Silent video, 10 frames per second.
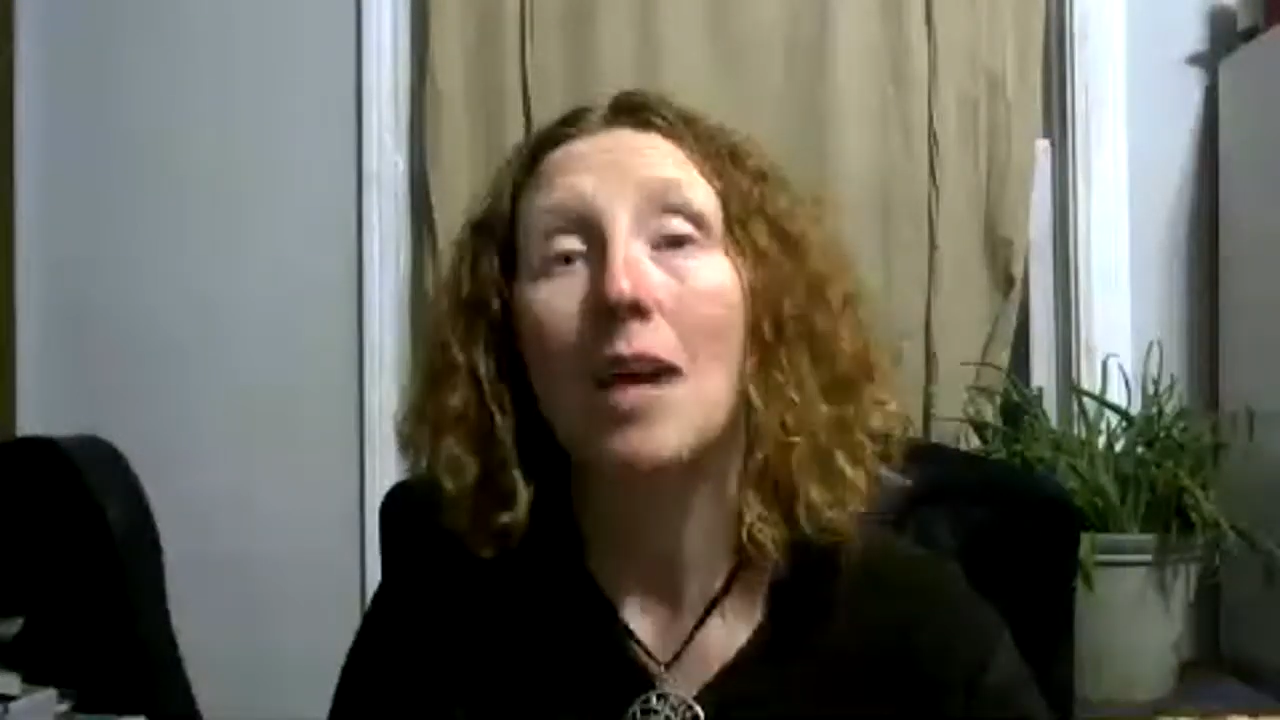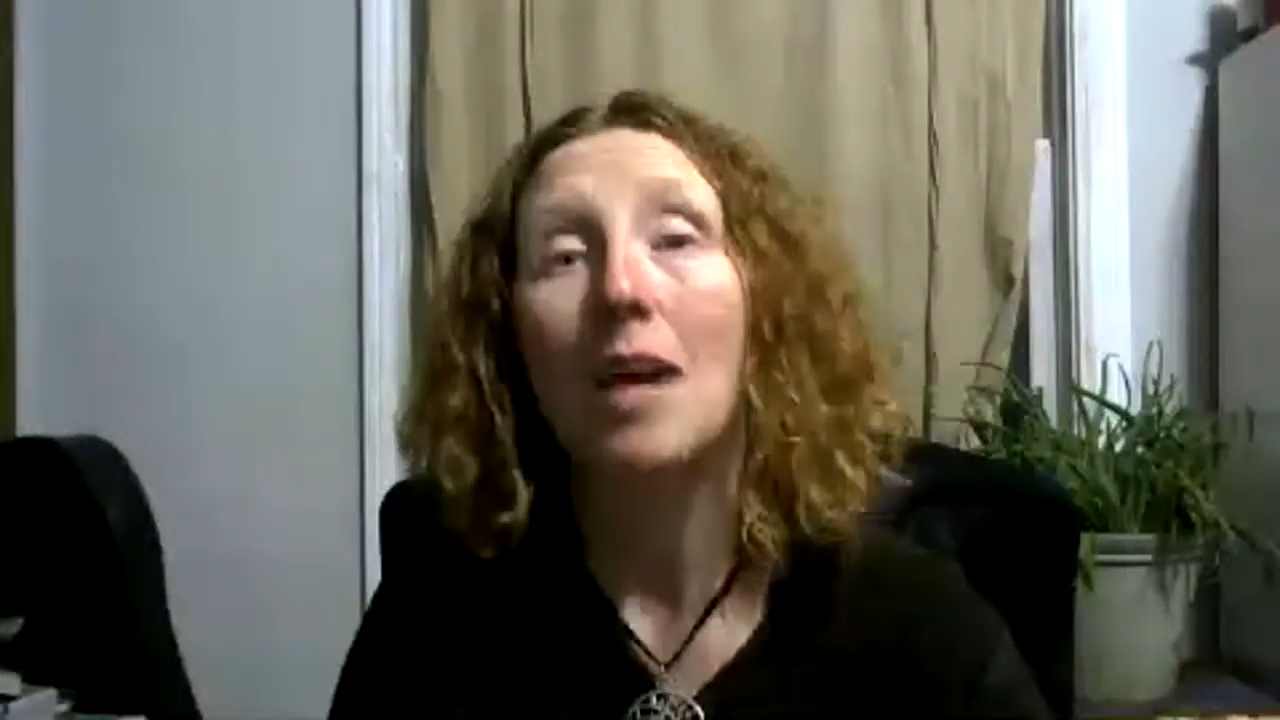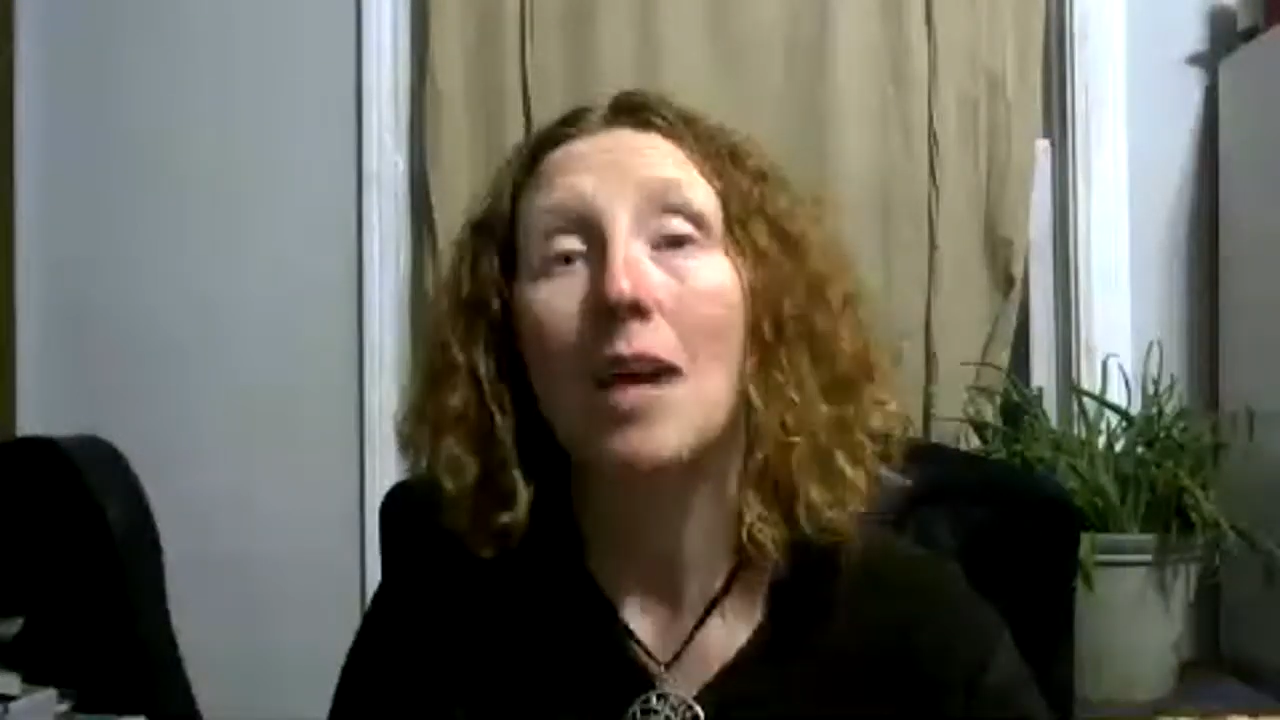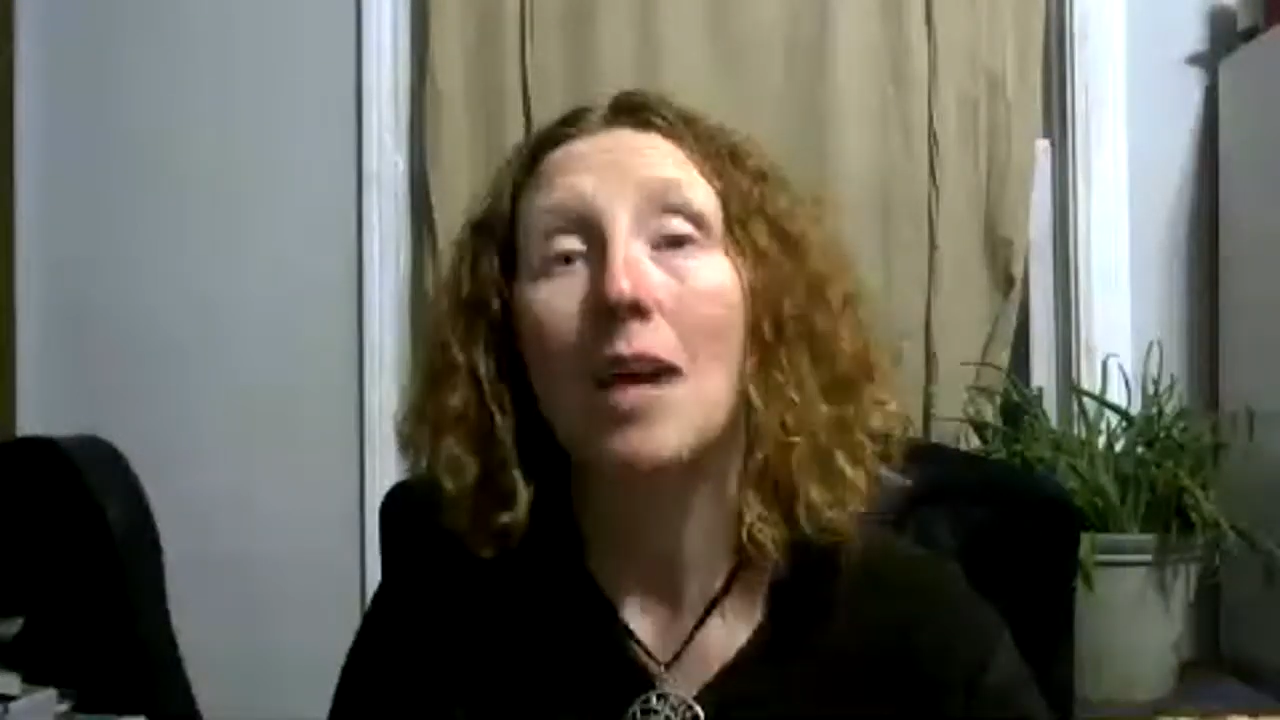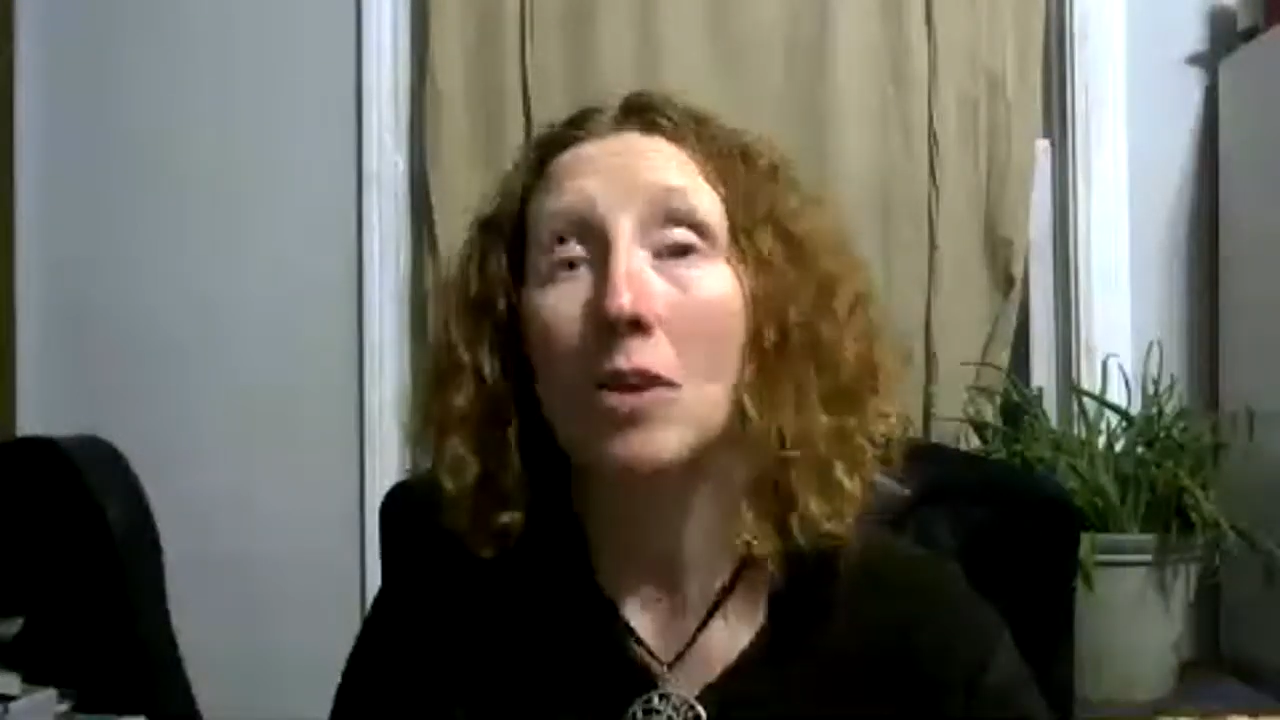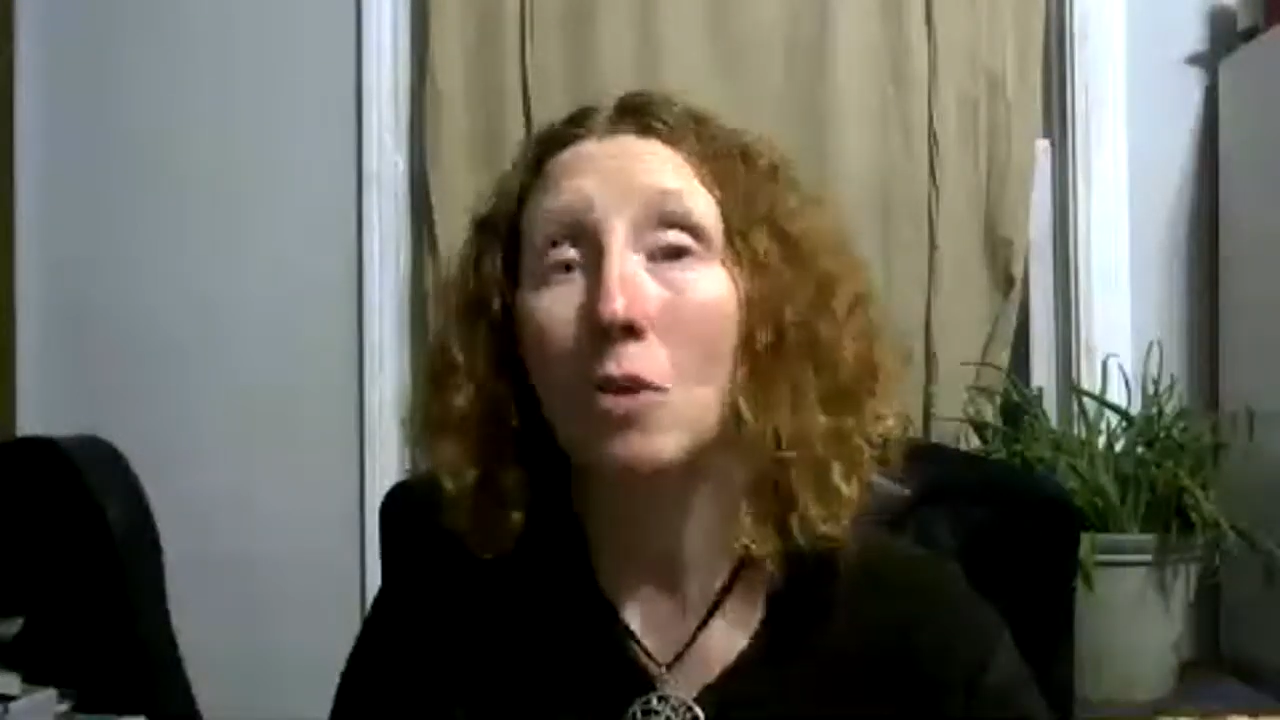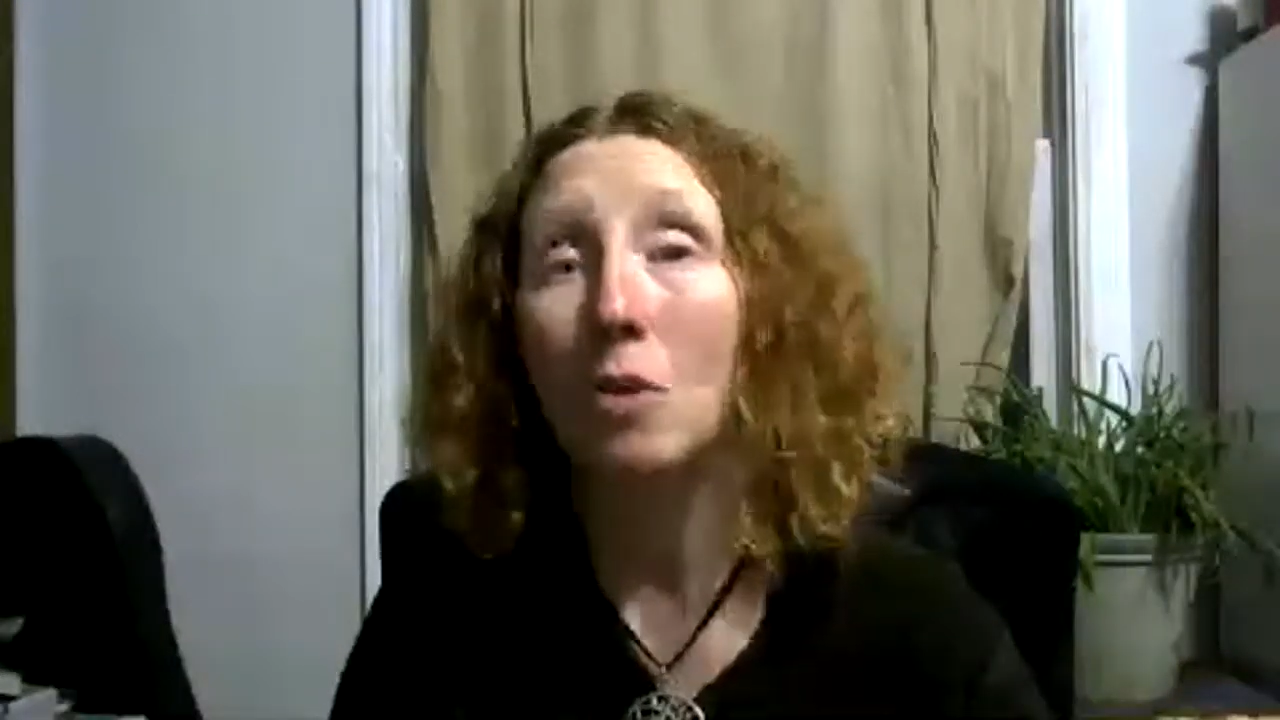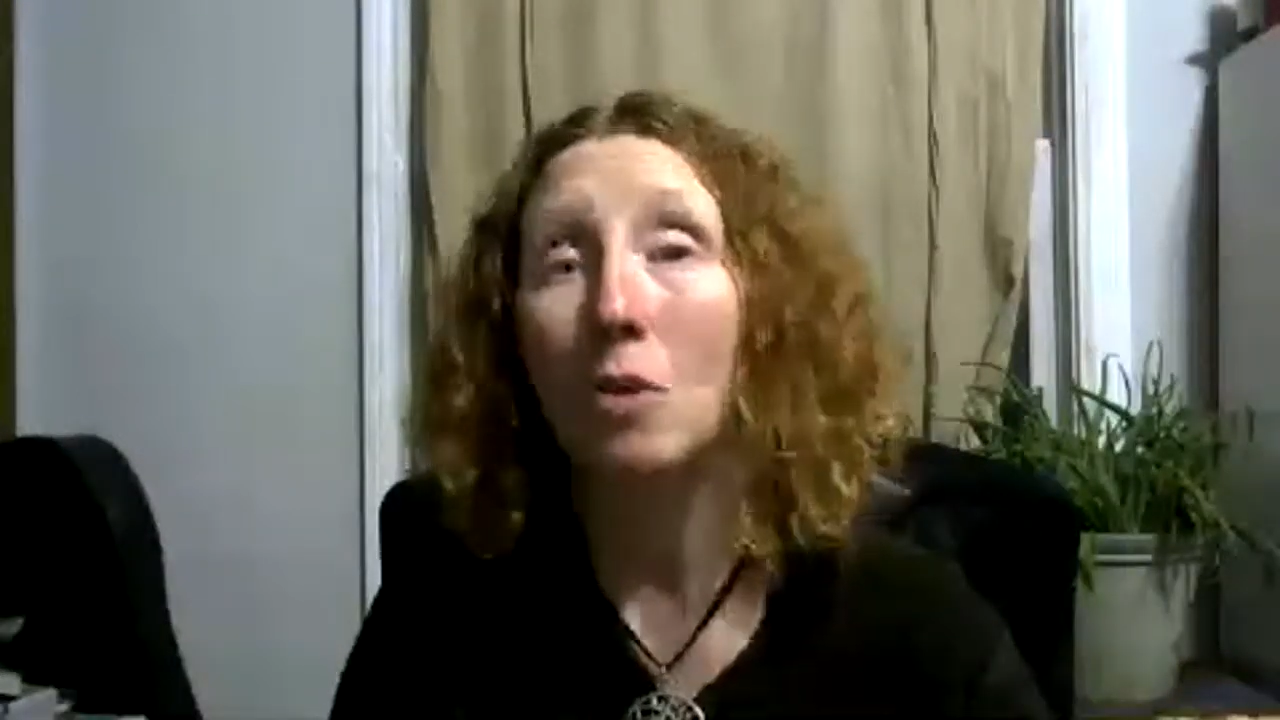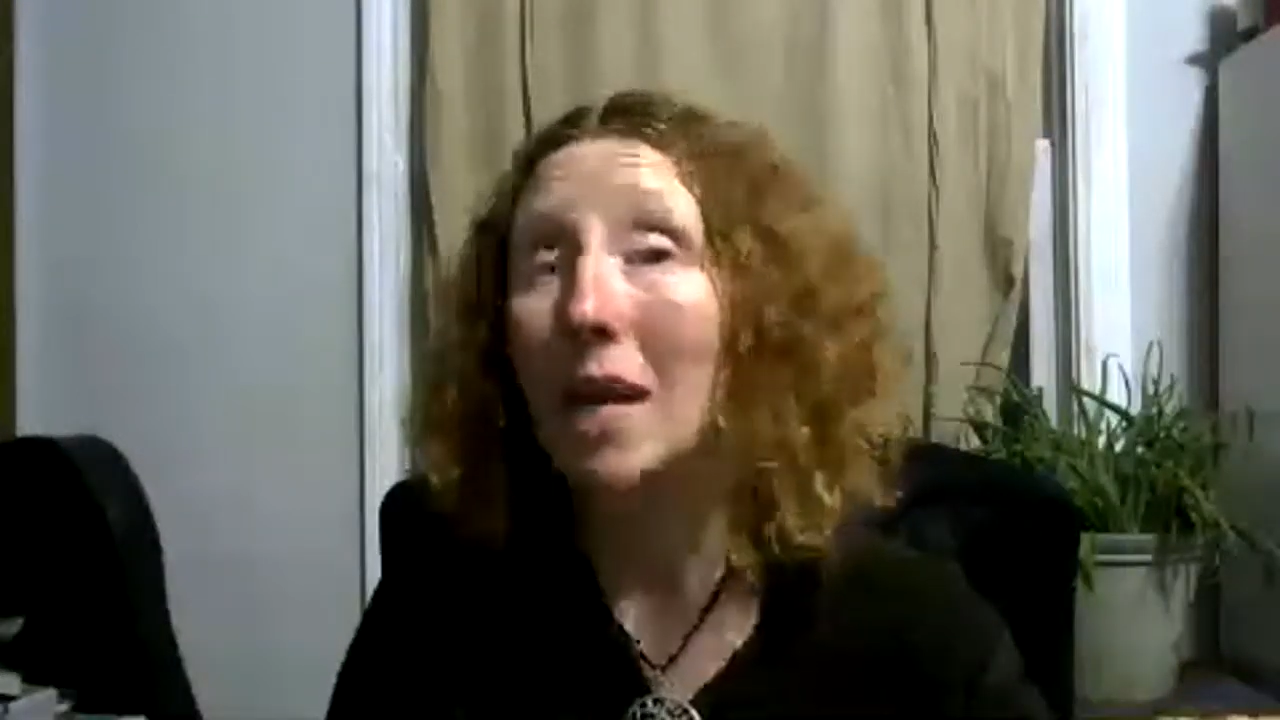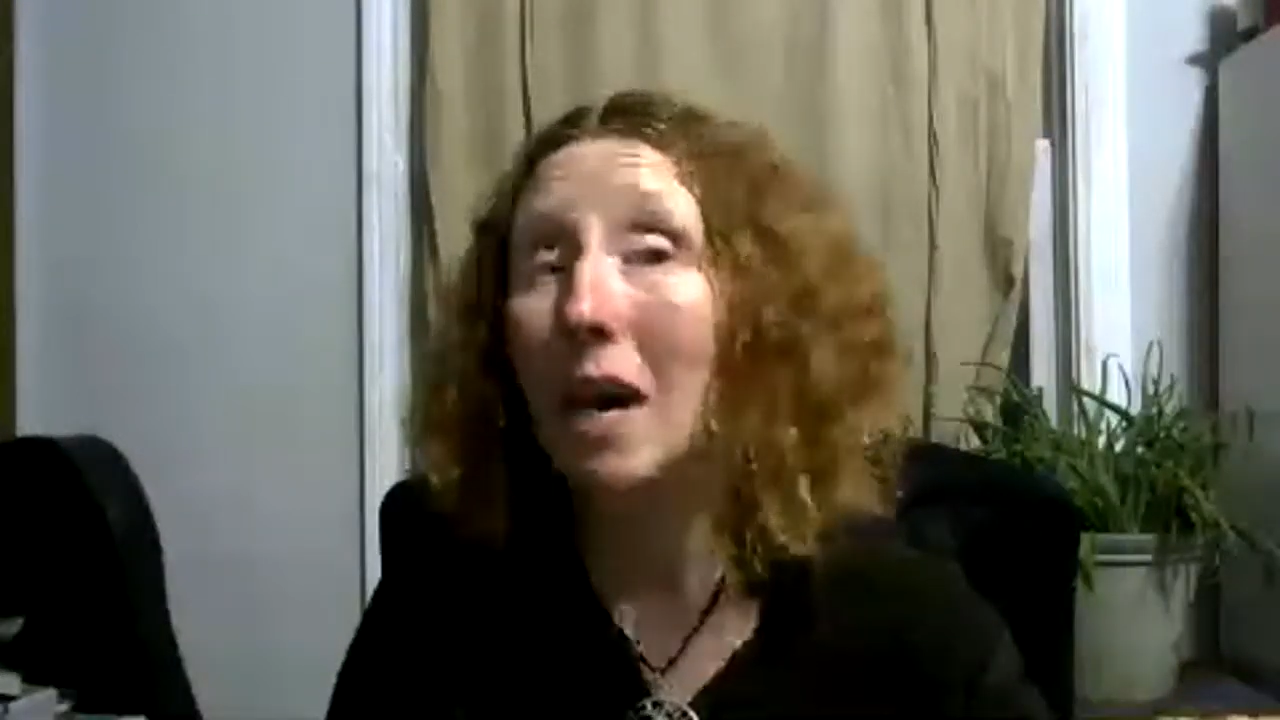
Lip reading: where you may